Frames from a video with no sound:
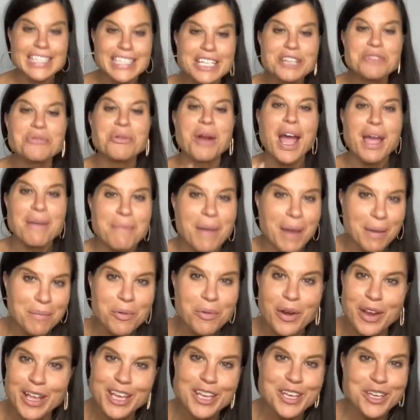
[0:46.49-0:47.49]
did right by
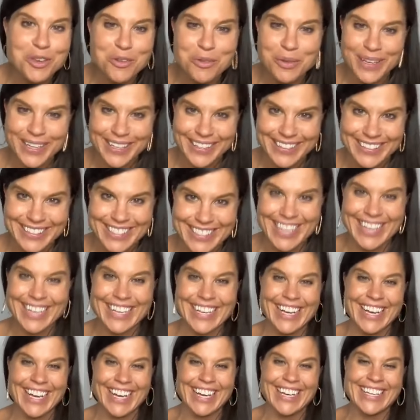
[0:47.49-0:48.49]
bringing you in
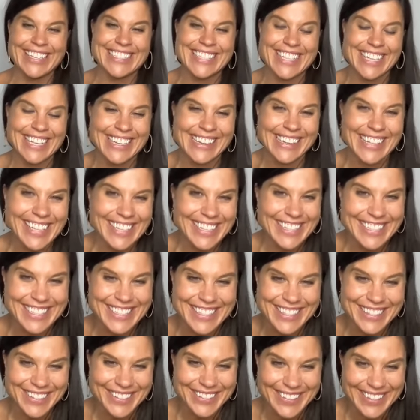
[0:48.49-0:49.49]
to lead
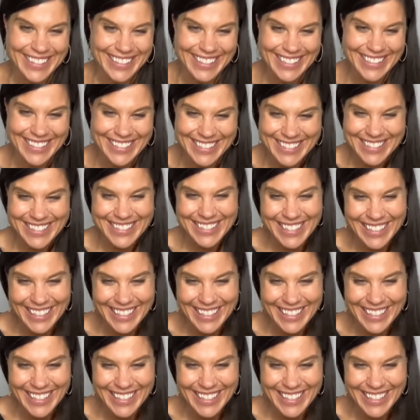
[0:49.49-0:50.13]
us through this.